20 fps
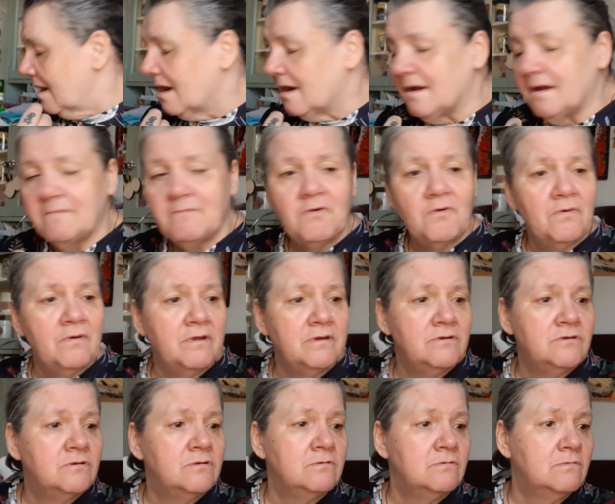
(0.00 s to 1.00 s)
I'm going
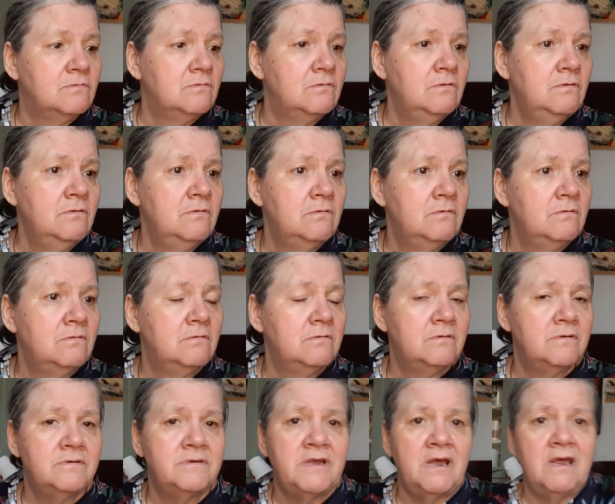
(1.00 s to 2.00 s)
to
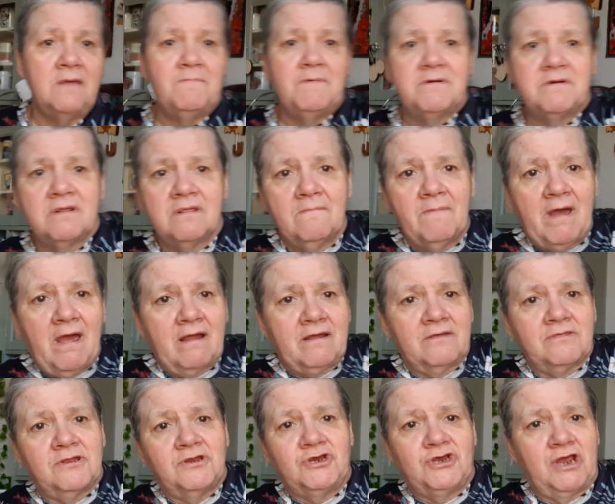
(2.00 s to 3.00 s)
tape it to the back
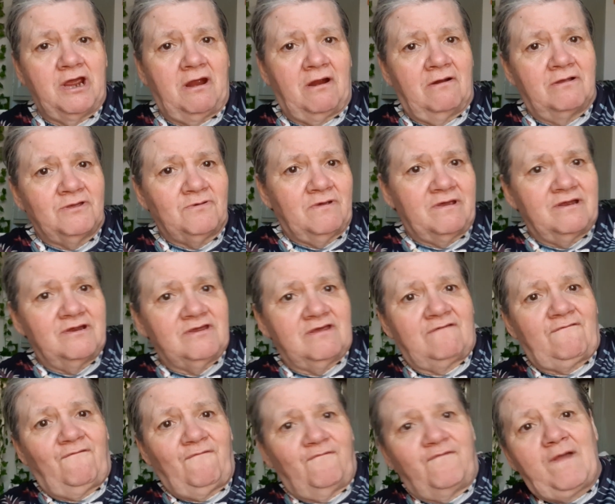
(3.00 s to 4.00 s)
of the chair so I can
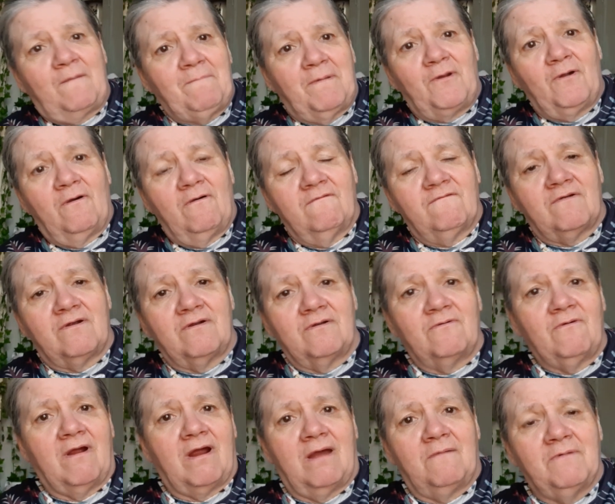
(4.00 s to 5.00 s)
just flip it over and
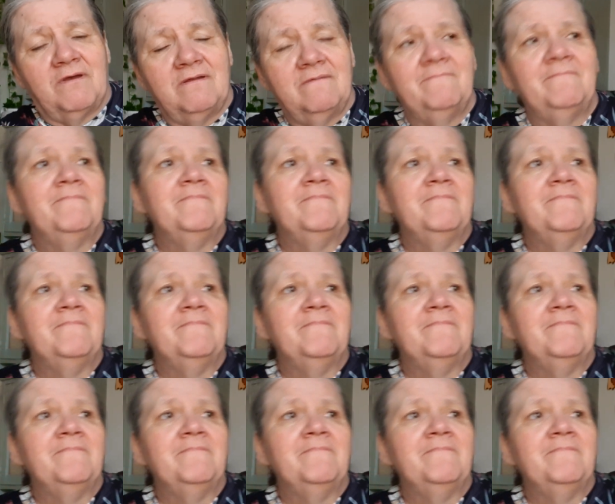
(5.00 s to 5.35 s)
grab it.